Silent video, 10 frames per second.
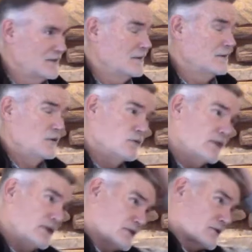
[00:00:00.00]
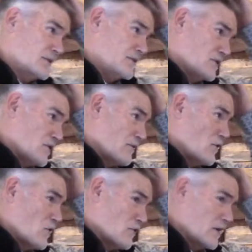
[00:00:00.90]
You read the scriptures over
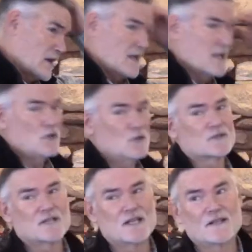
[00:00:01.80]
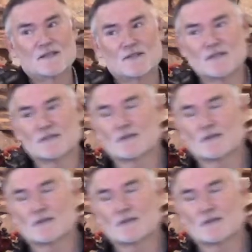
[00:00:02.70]
and over again and you'll see that Jesus